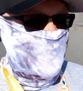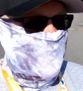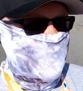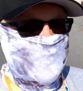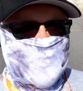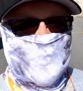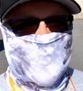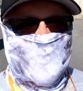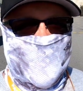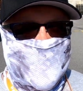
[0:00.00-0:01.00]
in case you
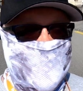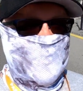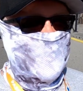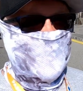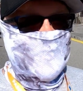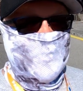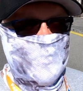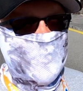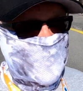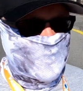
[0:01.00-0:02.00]
want to buy it, but it is
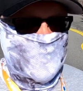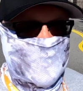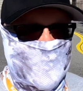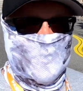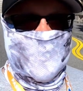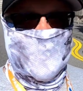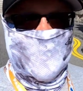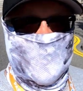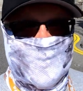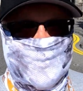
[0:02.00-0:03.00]
much easier to
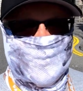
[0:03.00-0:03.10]
breathe in.